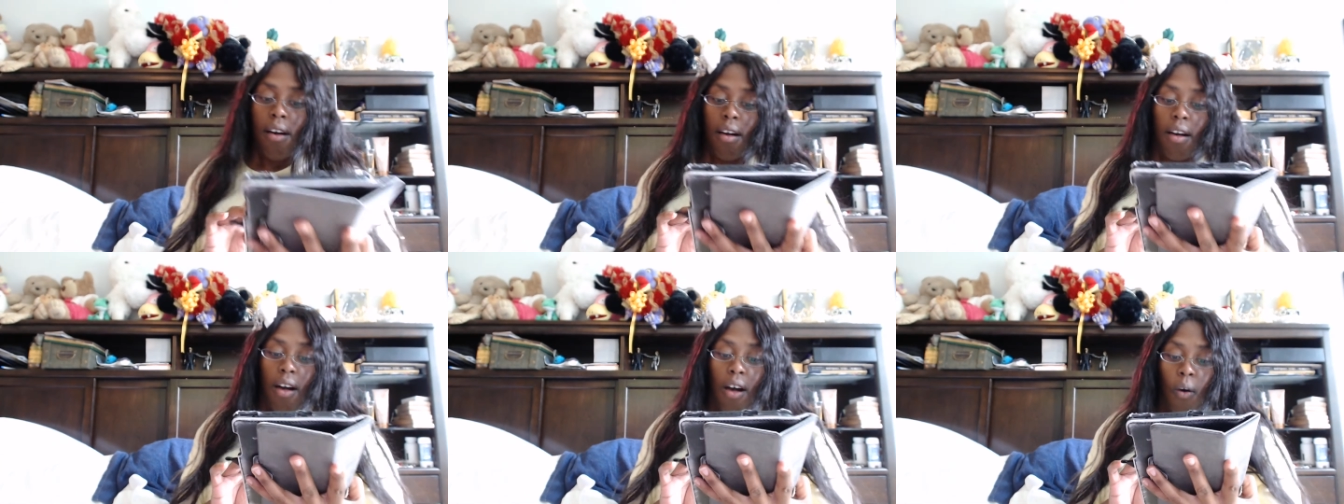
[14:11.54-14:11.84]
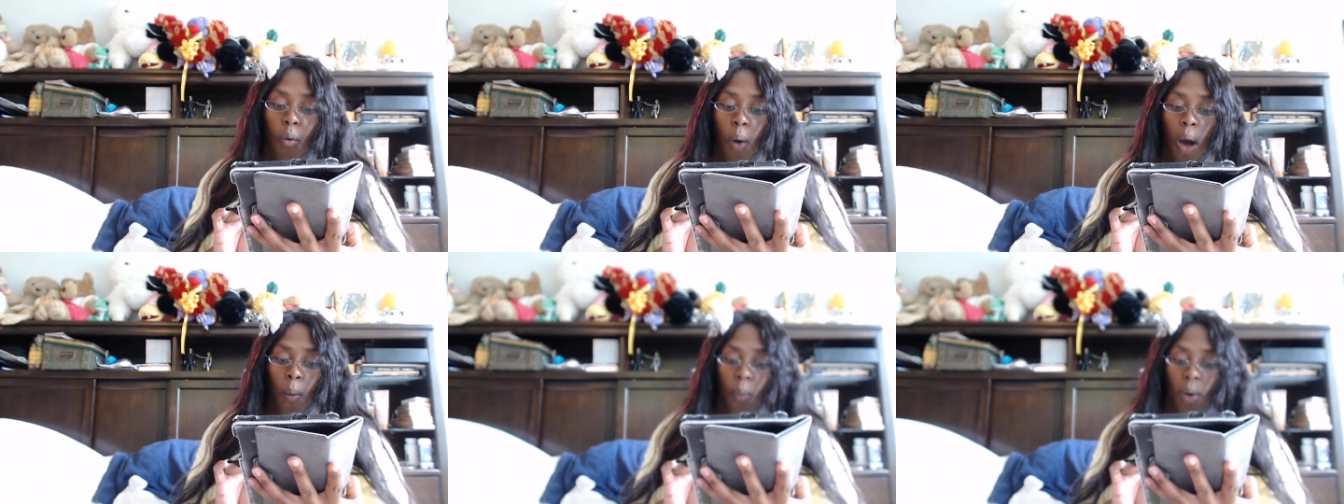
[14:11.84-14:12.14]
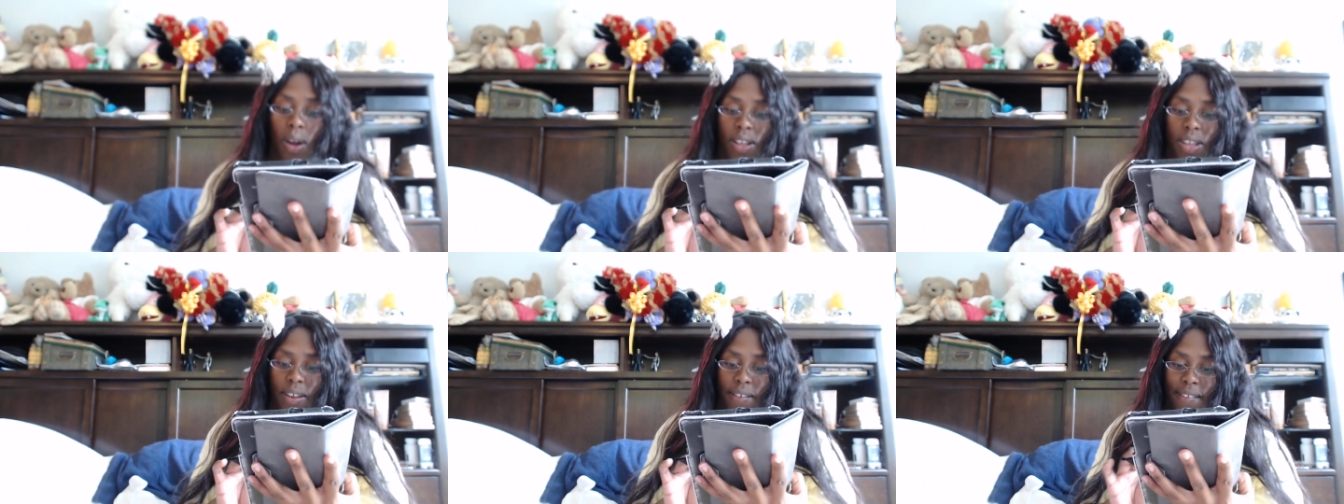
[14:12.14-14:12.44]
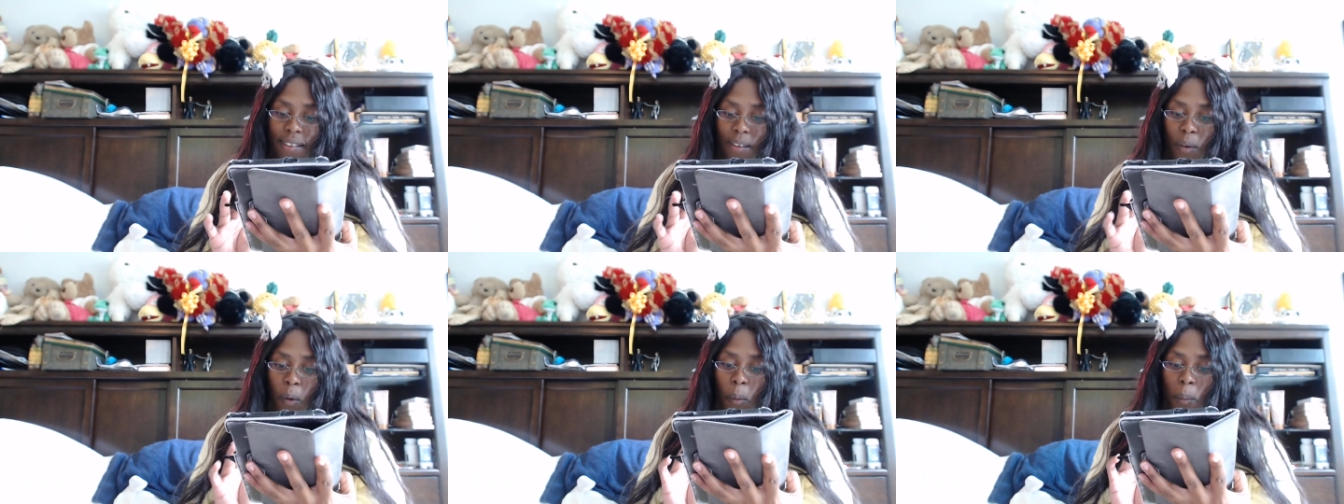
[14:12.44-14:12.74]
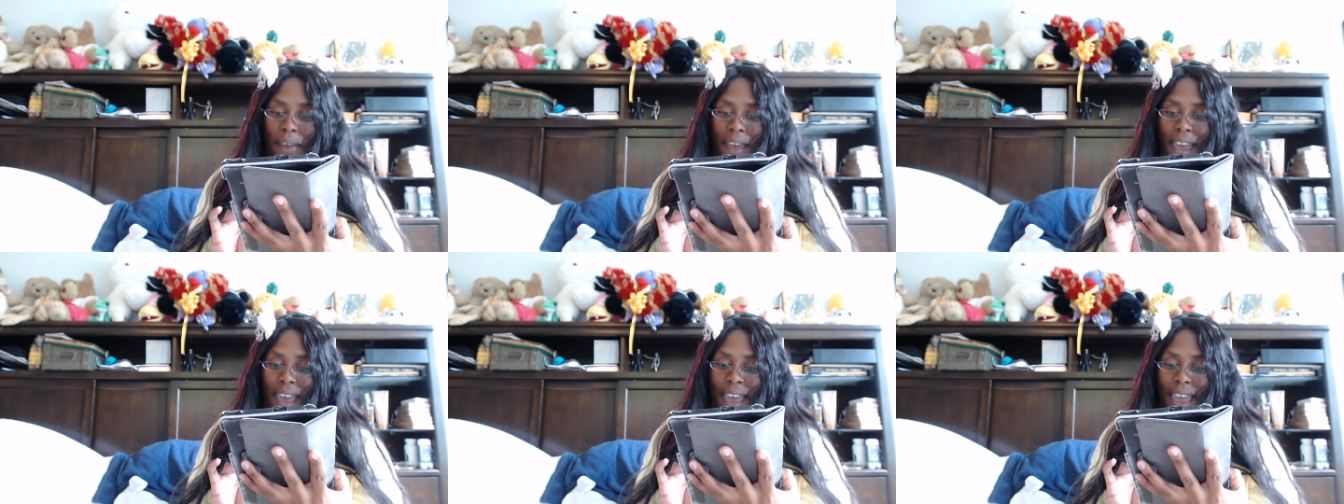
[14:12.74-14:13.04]
oh, I want this so
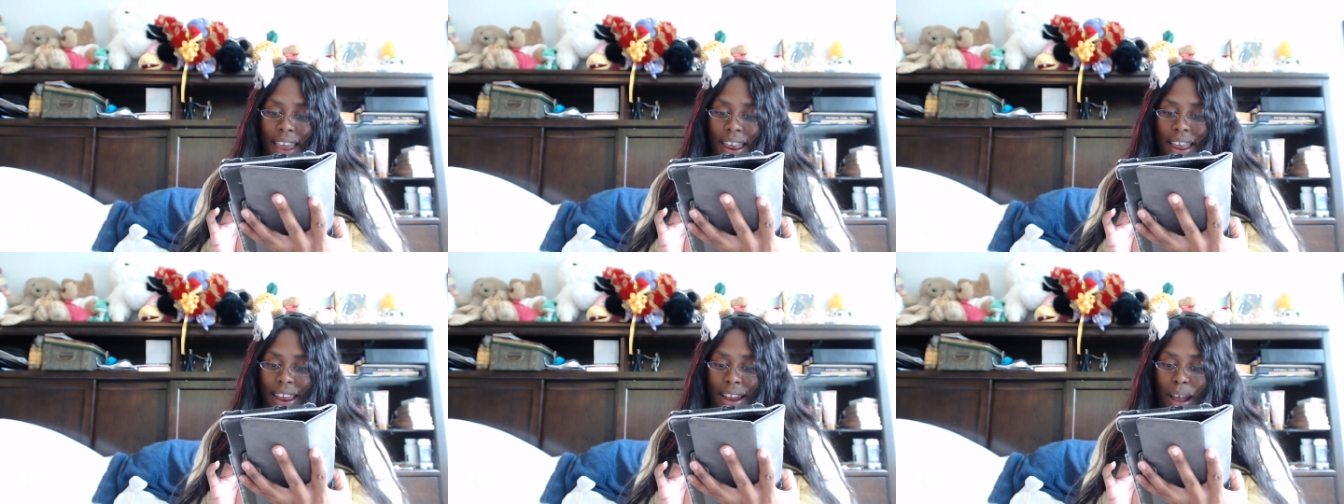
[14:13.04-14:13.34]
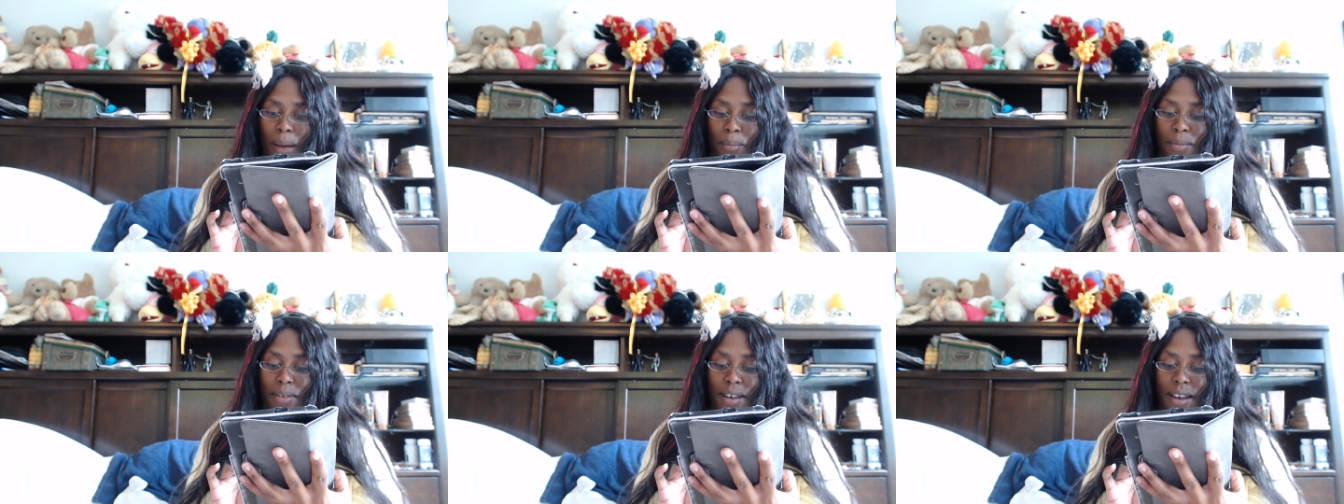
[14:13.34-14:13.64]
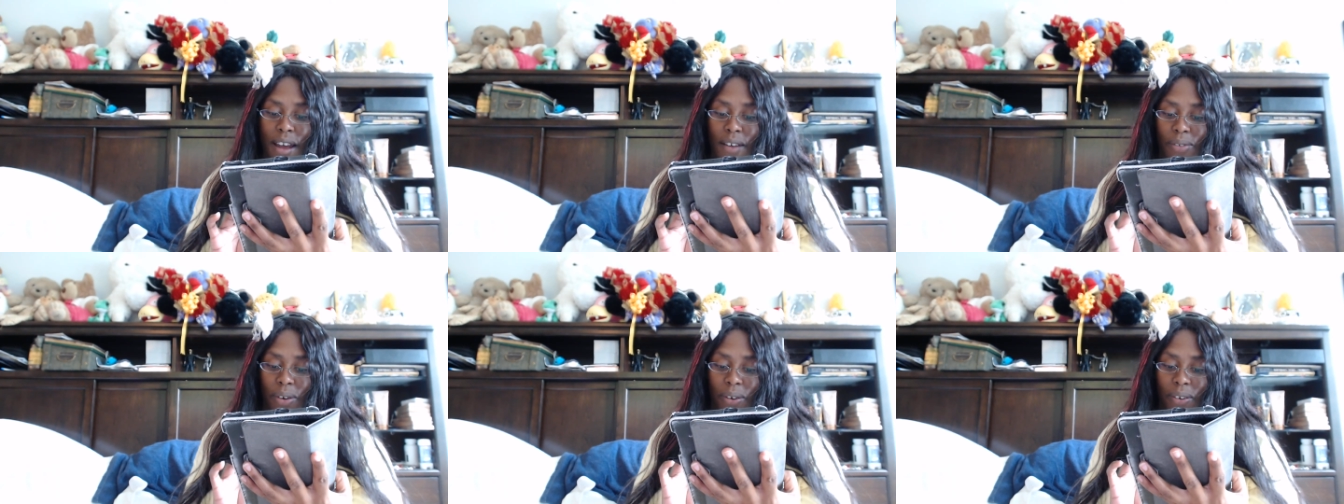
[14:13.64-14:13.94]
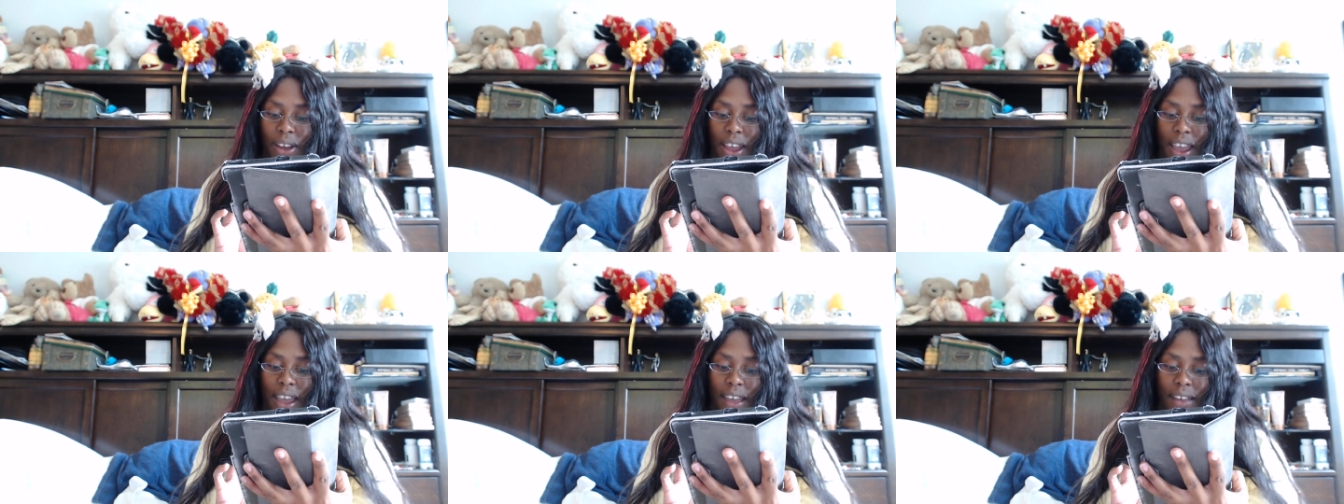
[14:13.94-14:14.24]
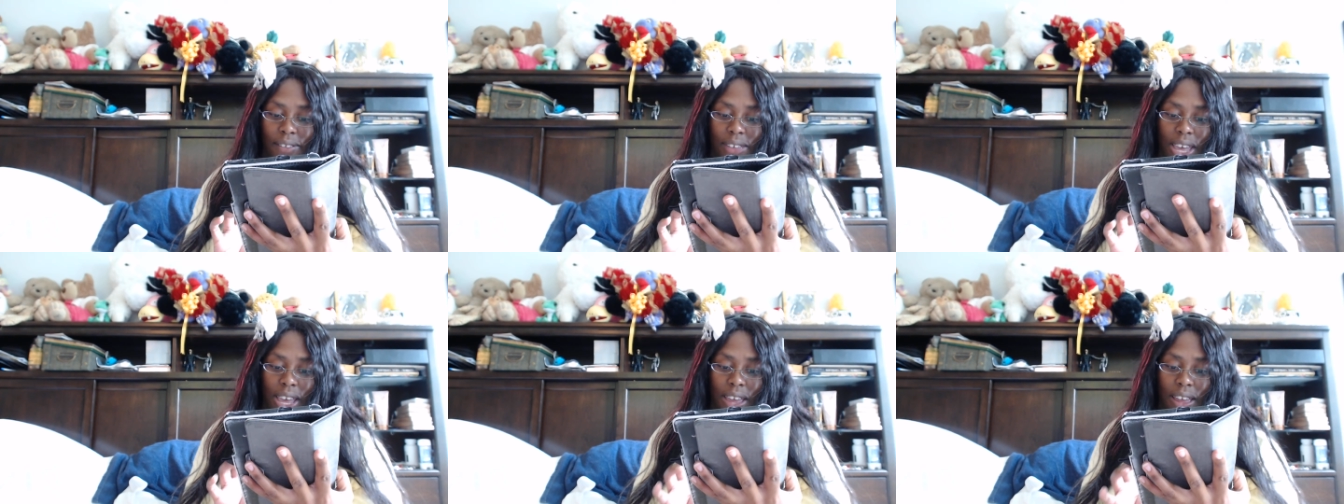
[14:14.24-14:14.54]
bad and I'm never going to
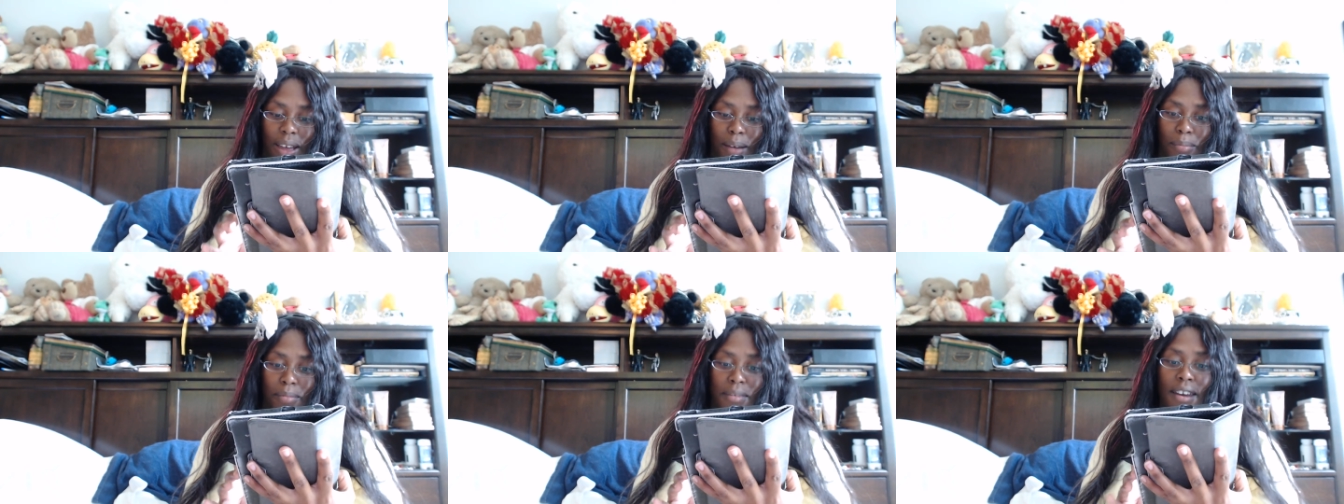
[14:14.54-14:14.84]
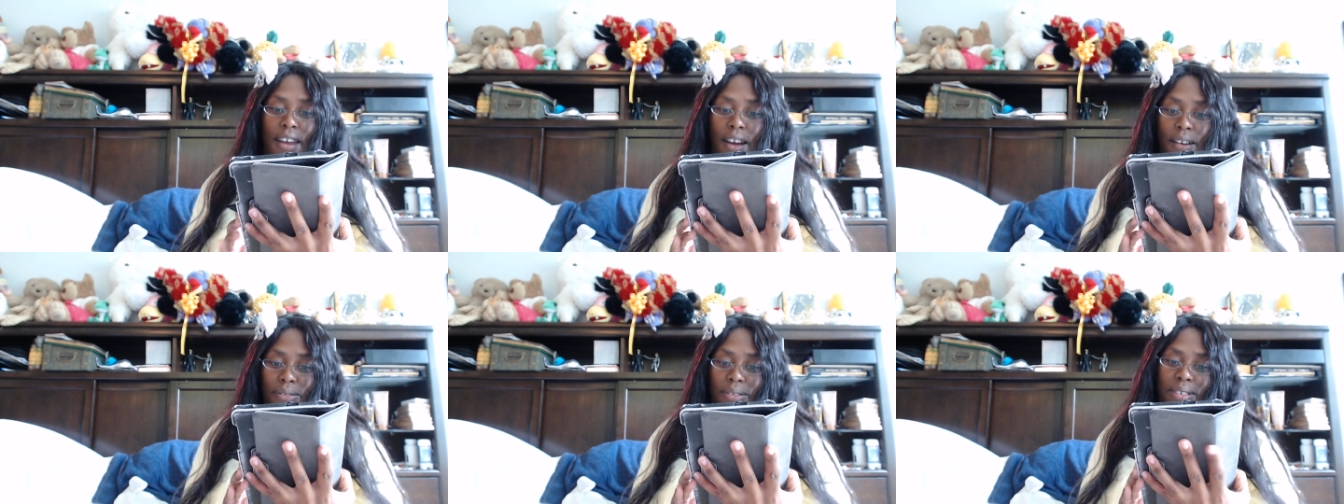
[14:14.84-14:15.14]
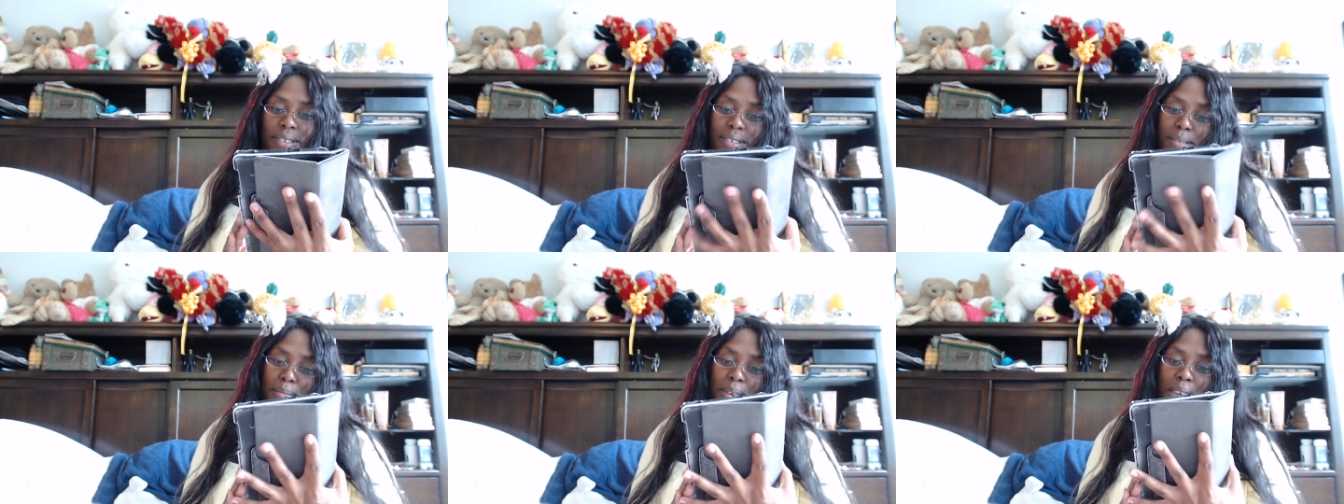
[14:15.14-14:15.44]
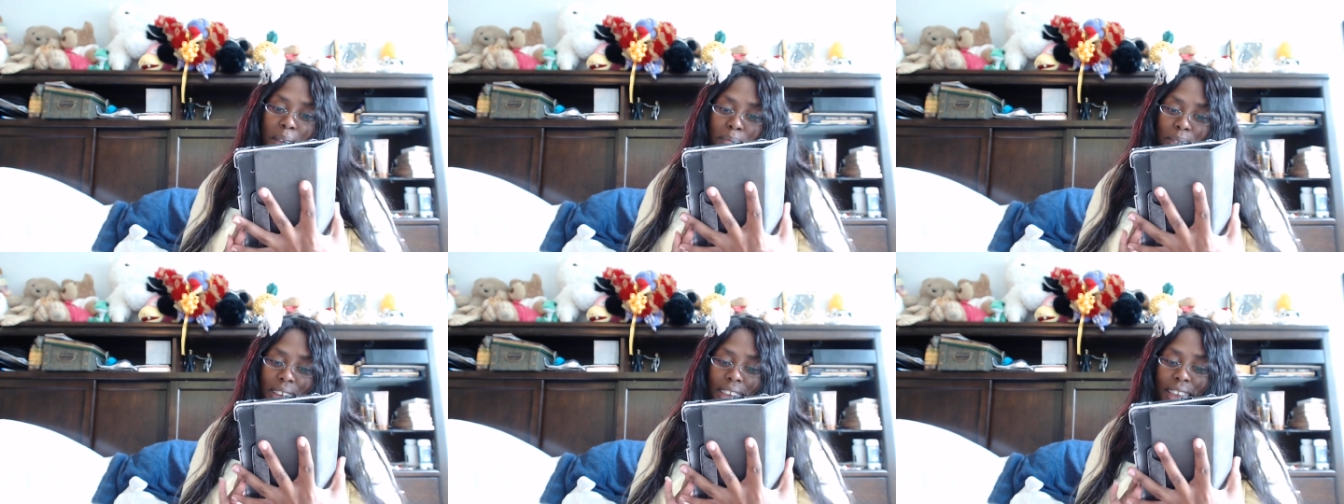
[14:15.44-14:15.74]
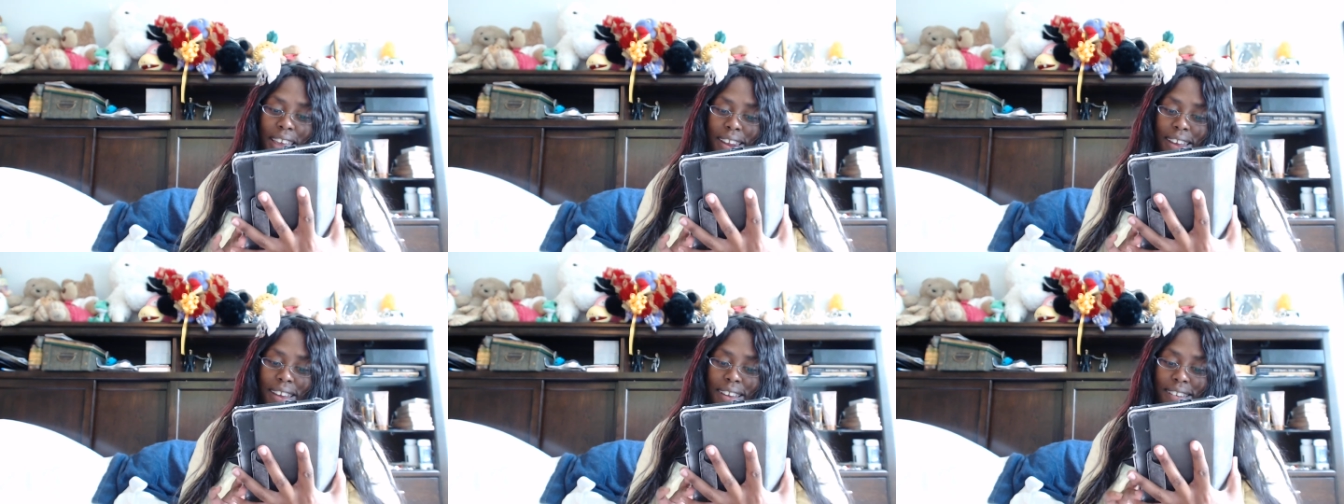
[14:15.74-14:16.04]
have it. I'm never going to be able to
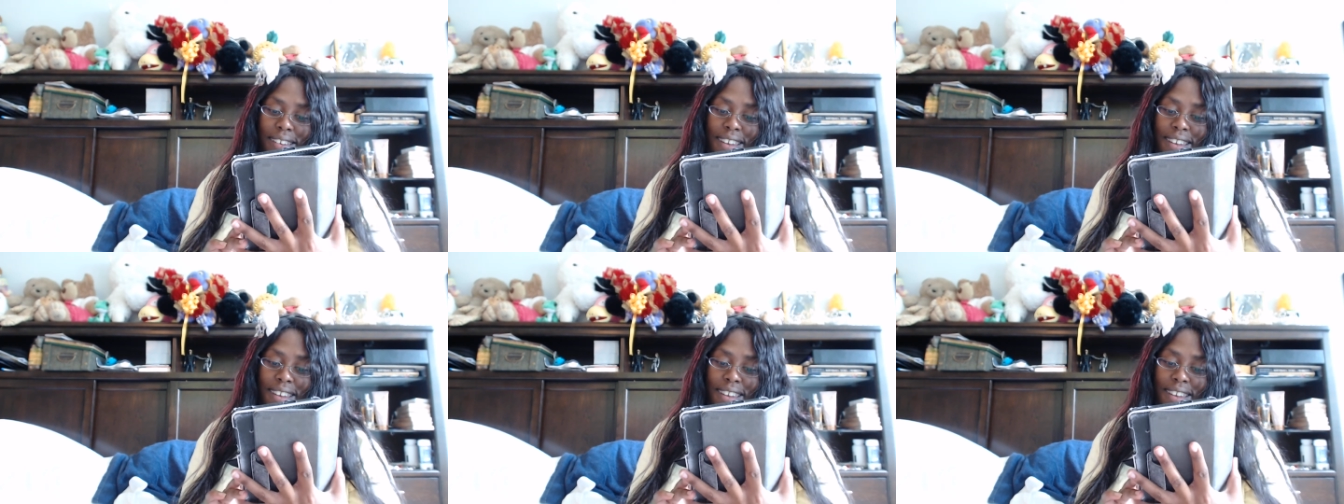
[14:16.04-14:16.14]
get it.